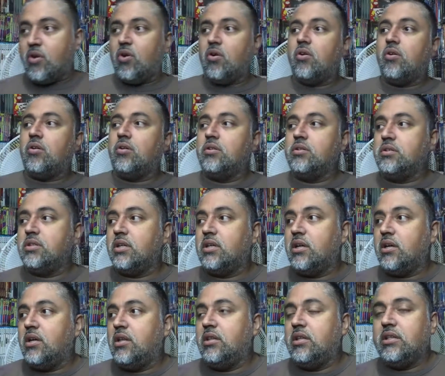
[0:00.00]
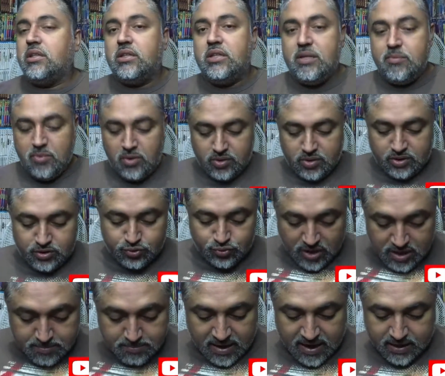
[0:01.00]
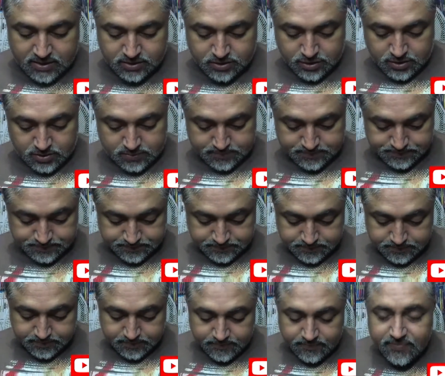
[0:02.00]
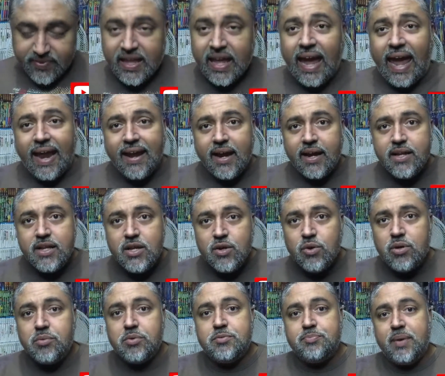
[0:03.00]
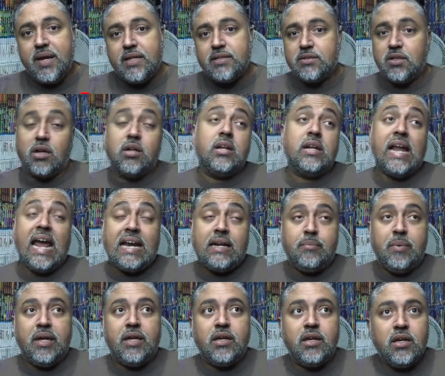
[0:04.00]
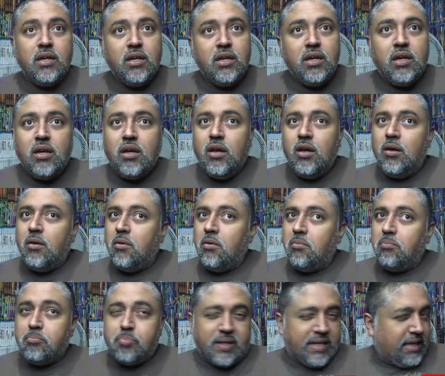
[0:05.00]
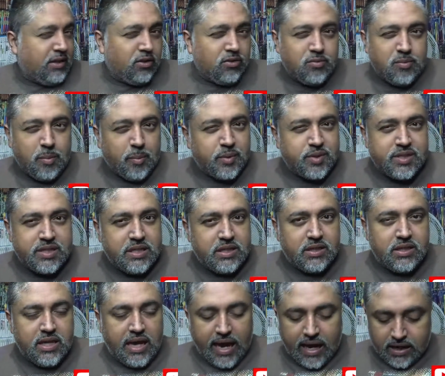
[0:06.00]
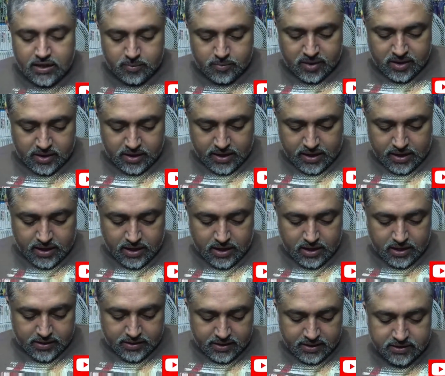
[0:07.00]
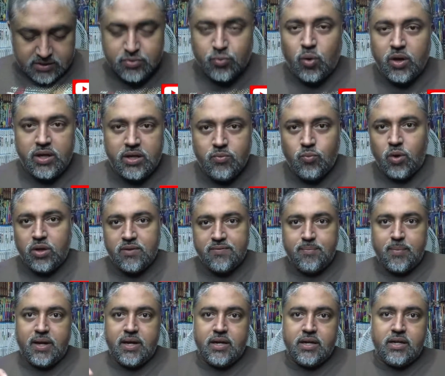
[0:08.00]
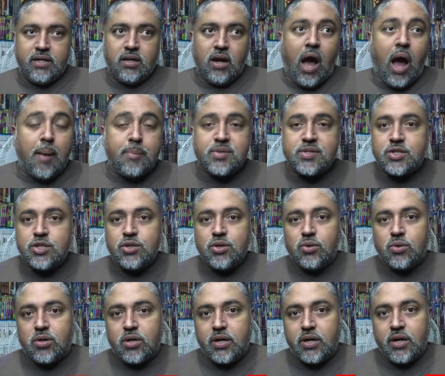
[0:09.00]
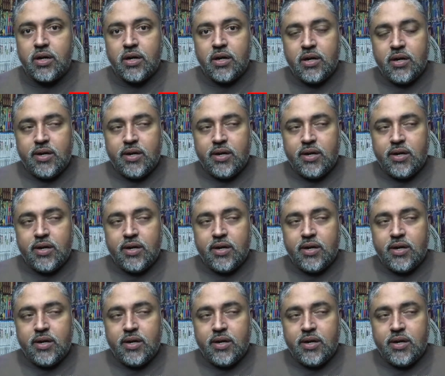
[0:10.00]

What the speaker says: called Little Nemo the Dream Master, and I knew it was based on an anime, but I don't remember seeing the anime, and it's in one of my obscure